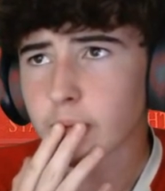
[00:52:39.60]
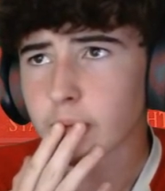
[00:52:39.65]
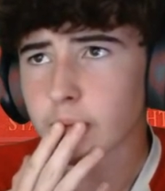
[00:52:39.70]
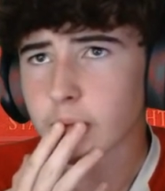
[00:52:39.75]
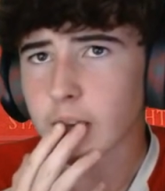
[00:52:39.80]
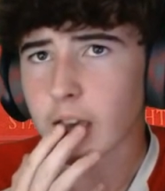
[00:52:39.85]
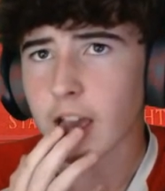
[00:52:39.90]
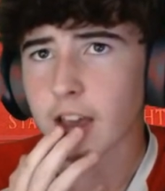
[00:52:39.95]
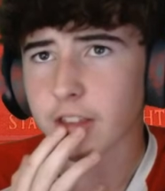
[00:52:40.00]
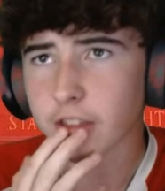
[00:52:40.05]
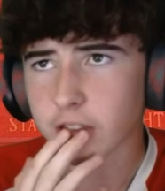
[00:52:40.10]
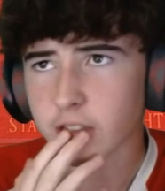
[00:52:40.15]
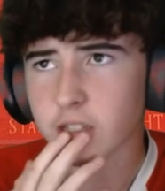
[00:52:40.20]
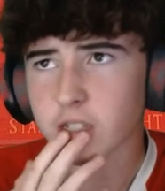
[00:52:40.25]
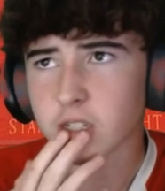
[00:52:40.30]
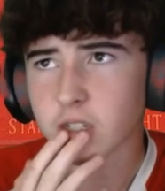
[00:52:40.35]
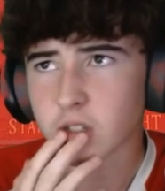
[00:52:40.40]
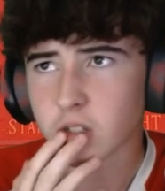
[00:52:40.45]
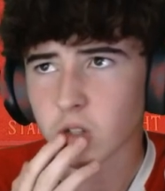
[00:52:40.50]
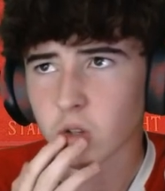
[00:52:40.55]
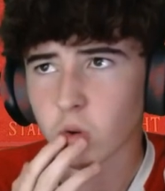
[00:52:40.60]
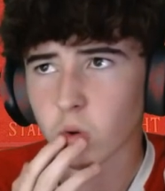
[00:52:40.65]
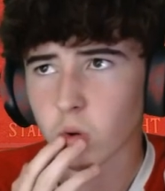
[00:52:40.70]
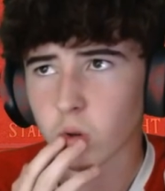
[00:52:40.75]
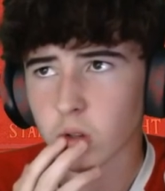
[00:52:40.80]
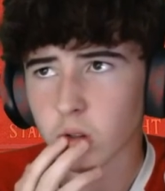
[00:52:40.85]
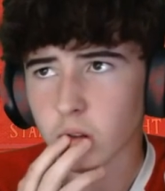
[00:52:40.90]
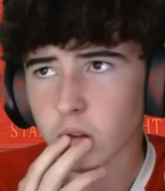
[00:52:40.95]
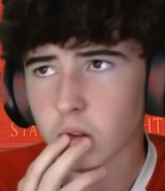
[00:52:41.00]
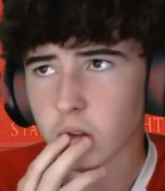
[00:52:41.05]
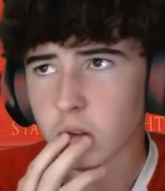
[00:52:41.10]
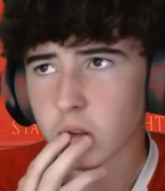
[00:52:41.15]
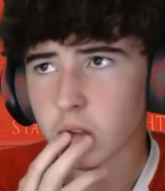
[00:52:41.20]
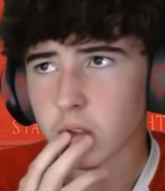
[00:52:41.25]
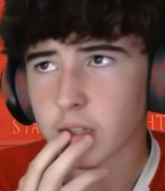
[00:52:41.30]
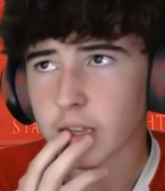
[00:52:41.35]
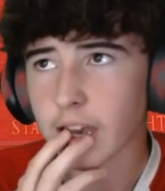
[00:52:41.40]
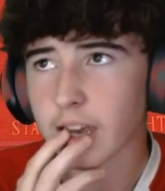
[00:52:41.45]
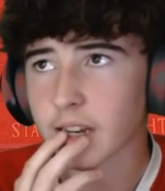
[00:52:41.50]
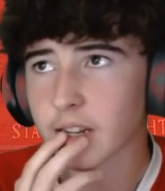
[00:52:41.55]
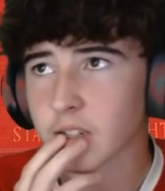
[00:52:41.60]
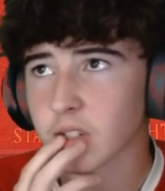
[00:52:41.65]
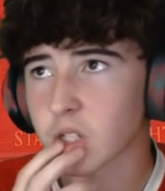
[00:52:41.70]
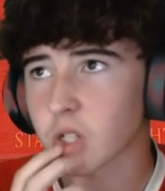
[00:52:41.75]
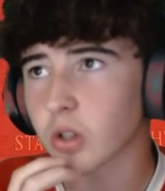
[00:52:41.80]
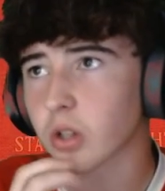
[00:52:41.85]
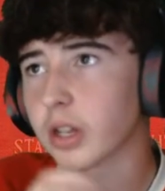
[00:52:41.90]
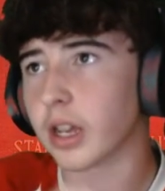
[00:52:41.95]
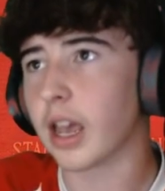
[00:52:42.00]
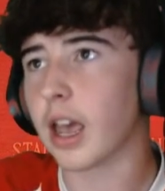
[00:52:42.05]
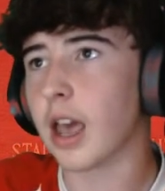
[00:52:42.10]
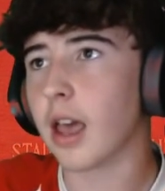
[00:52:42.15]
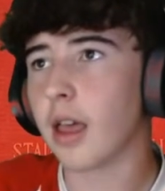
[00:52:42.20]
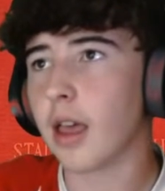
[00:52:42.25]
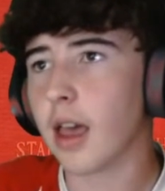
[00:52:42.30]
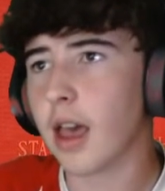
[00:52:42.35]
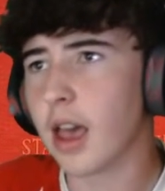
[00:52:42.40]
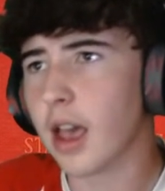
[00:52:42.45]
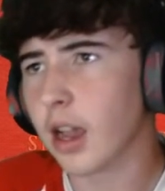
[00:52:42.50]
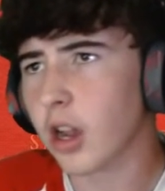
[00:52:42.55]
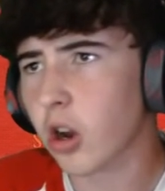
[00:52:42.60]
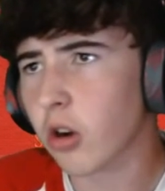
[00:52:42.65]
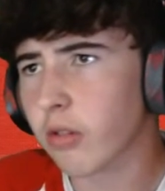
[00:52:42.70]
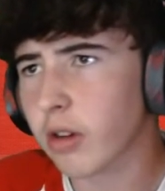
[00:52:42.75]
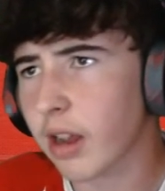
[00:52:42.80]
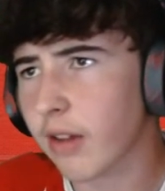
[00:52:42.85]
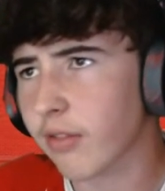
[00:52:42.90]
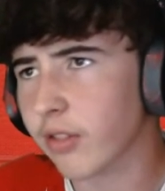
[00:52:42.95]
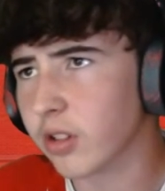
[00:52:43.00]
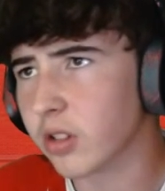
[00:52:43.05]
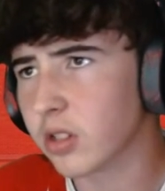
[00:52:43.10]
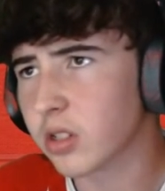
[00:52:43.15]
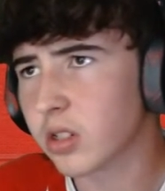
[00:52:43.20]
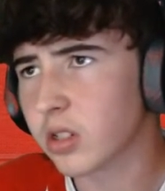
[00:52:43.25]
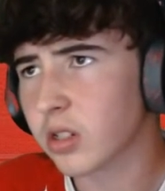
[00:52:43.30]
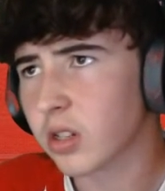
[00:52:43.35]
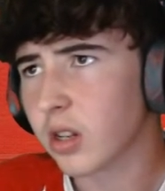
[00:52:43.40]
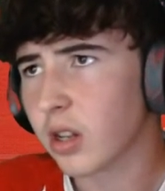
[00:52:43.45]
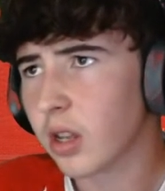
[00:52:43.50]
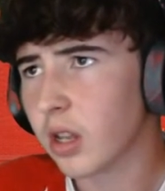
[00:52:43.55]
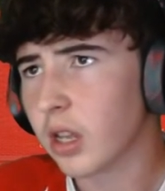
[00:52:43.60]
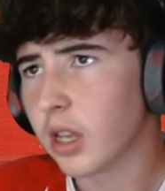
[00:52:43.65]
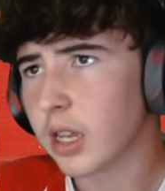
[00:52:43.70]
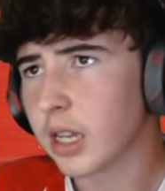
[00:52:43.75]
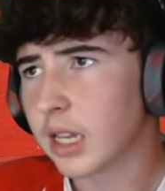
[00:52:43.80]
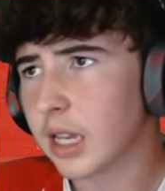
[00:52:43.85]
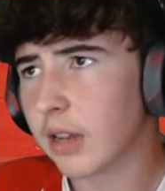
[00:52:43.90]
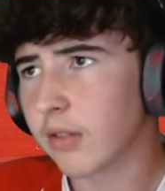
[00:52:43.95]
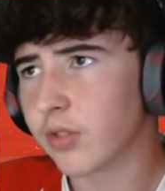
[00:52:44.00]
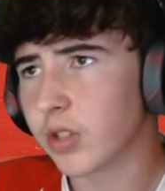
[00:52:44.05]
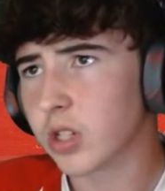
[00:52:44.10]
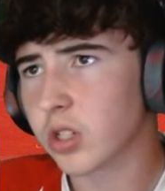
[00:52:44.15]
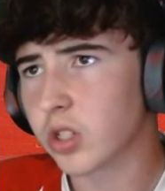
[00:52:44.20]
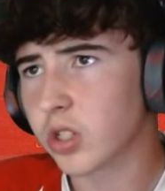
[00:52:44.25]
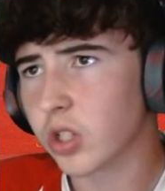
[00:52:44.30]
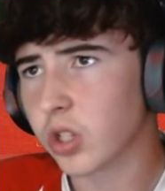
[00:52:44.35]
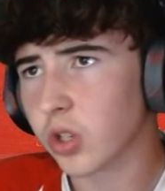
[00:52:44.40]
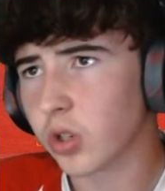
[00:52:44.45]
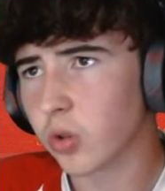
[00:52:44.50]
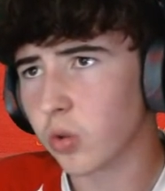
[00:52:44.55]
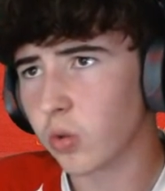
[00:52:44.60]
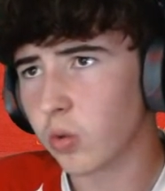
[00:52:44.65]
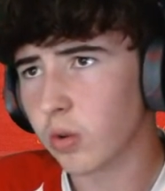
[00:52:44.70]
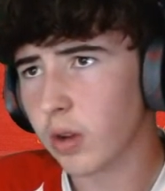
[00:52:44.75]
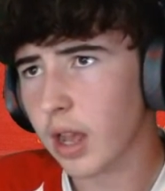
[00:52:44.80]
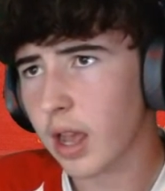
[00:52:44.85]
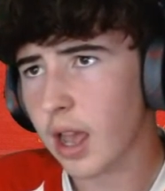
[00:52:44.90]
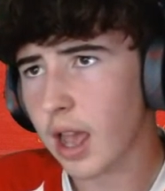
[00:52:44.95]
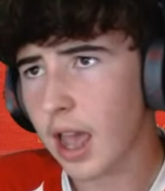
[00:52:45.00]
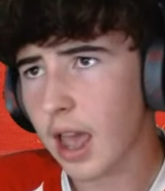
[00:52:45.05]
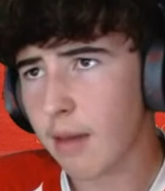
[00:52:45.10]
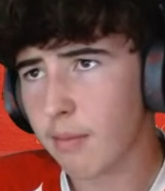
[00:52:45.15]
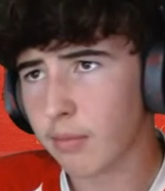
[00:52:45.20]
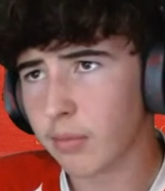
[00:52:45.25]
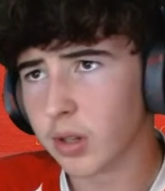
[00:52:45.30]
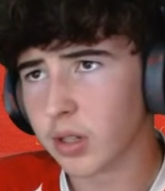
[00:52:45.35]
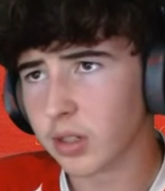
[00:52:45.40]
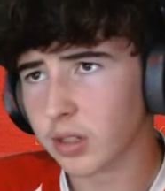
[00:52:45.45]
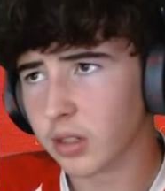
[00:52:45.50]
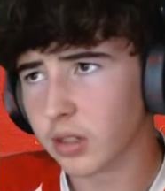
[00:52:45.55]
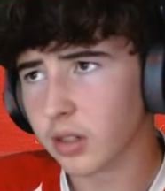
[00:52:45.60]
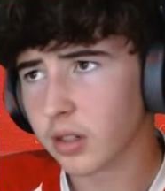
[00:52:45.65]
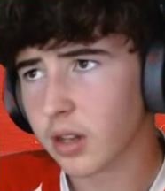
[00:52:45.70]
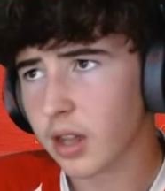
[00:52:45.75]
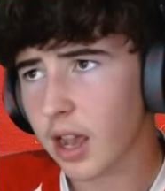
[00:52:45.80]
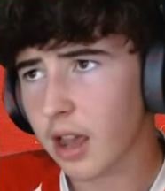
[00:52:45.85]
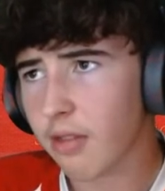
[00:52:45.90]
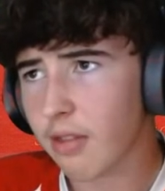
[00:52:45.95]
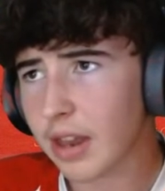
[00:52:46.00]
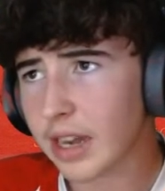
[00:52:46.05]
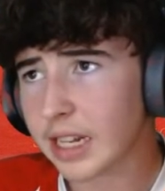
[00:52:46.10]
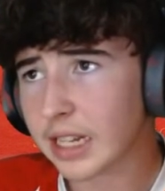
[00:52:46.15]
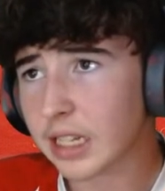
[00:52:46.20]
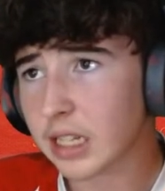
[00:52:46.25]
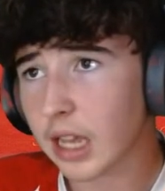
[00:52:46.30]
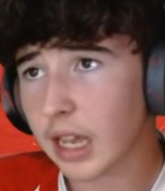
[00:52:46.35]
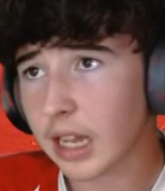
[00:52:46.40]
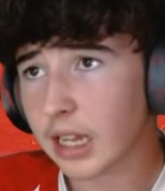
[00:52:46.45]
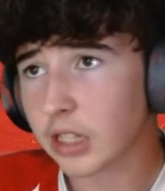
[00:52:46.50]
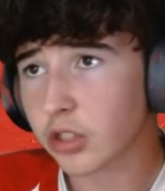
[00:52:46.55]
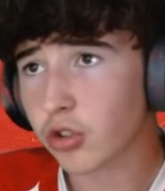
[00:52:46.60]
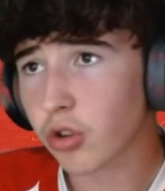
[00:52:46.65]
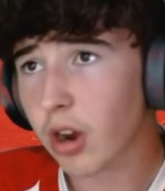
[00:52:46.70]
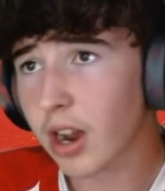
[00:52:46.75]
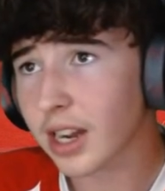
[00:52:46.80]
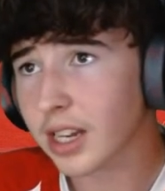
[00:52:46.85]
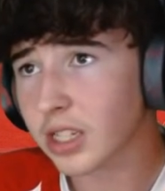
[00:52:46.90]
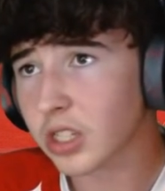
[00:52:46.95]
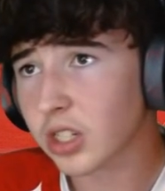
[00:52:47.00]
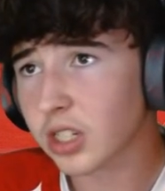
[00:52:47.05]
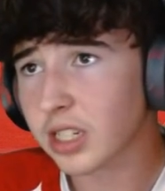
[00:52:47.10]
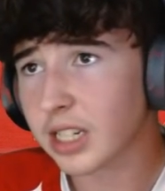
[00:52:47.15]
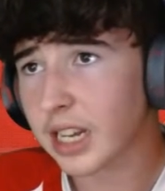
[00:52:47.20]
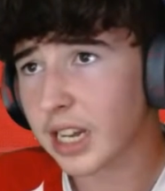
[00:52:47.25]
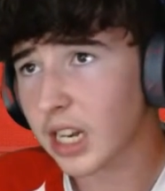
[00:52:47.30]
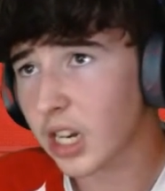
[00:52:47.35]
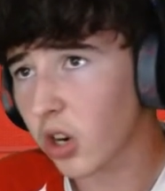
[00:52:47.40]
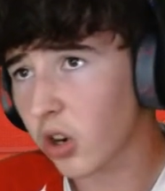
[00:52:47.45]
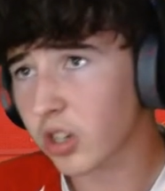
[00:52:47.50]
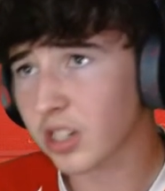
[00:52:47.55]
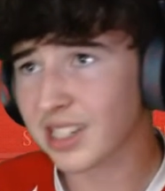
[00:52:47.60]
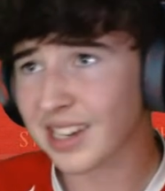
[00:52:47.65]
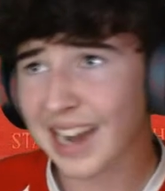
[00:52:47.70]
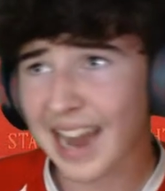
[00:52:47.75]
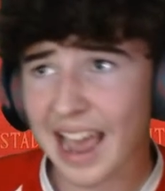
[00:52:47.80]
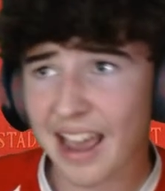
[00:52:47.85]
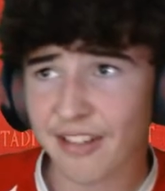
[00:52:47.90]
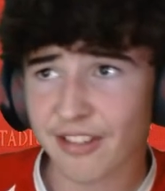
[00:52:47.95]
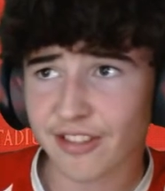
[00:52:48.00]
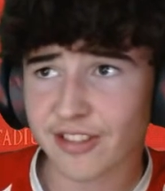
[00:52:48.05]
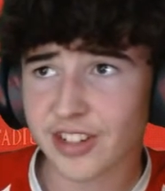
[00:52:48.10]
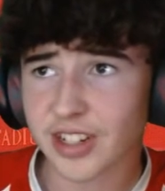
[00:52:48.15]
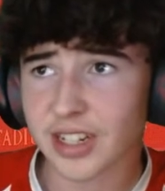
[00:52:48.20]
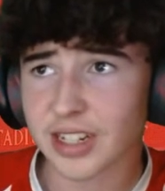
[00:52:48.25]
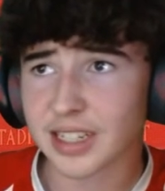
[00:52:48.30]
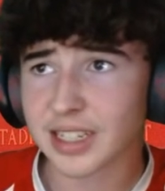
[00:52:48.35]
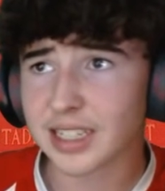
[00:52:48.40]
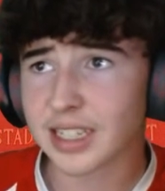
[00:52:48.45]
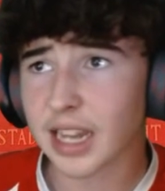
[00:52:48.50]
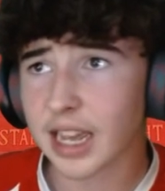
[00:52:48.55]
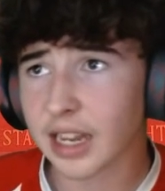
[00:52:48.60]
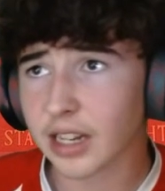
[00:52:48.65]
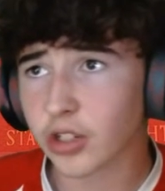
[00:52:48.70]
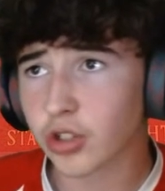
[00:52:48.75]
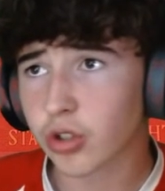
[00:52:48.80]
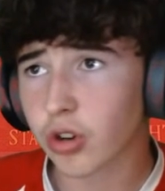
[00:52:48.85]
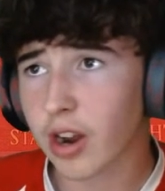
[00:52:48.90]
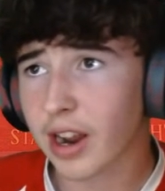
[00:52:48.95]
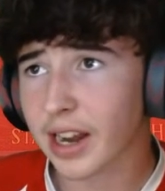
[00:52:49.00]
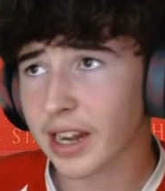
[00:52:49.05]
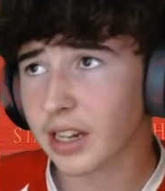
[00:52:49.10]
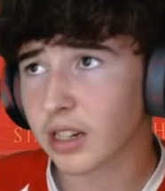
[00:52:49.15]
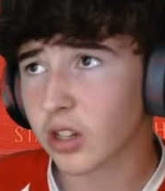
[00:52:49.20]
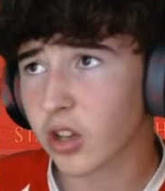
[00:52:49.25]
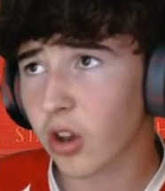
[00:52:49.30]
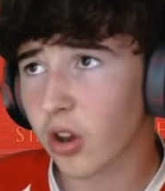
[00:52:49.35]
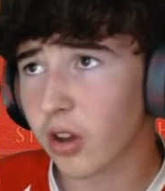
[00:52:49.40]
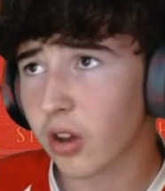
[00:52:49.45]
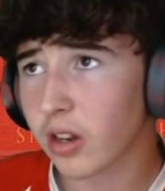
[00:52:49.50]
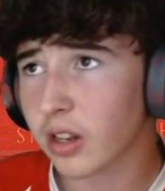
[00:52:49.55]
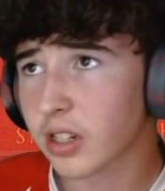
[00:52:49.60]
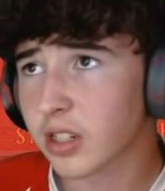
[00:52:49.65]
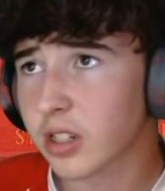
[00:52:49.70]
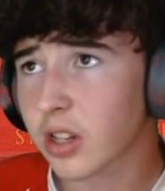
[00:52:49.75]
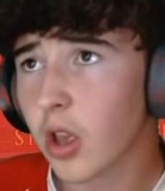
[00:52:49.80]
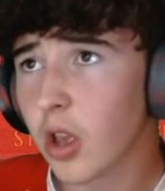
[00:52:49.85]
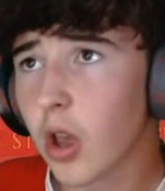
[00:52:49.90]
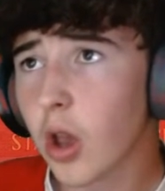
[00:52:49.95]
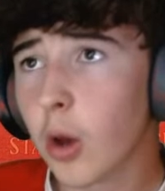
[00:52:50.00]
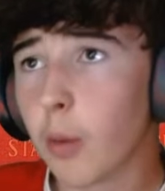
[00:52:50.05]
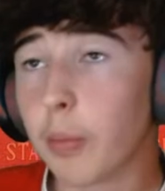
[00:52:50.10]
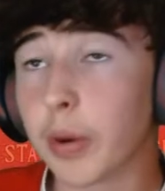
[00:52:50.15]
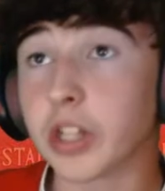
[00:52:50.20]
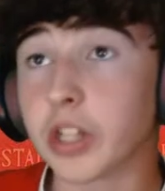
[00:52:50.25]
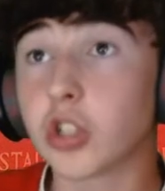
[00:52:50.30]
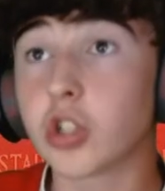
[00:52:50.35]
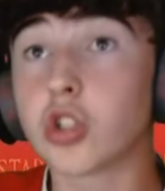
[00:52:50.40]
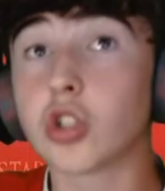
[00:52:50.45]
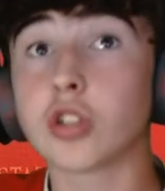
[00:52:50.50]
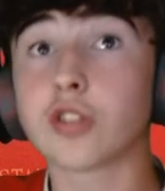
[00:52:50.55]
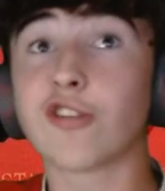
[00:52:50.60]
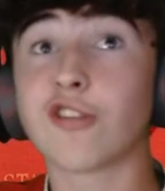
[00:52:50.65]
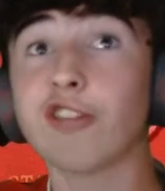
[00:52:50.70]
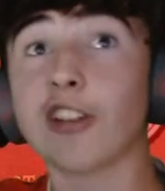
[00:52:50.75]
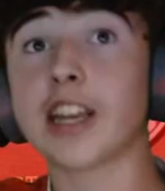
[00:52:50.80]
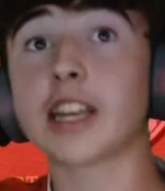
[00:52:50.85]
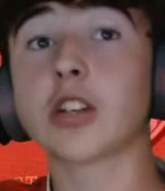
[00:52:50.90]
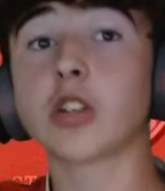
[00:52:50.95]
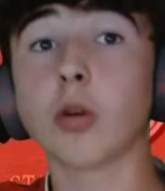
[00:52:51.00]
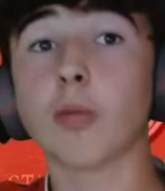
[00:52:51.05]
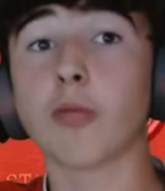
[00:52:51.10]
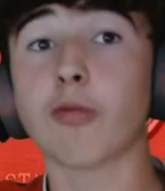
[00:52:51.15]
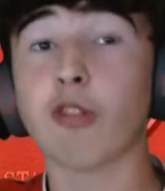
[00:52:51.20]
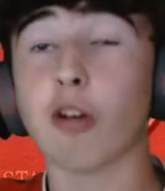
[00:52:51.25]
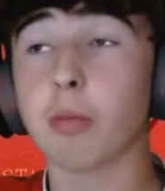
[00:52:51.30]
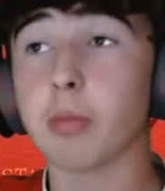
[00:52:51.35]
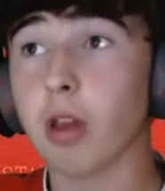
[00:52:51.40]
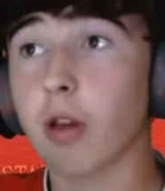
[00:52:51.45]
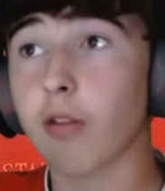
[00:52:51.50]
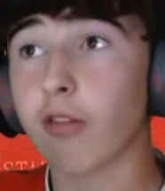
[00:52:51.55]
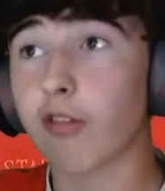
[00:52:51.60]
Yeah, I think this is the goal. Yeah, it is. Okay. Corey Evans gives it to Embleton, and then he tries to take it on his left and try and curl it, but it's just flicked up from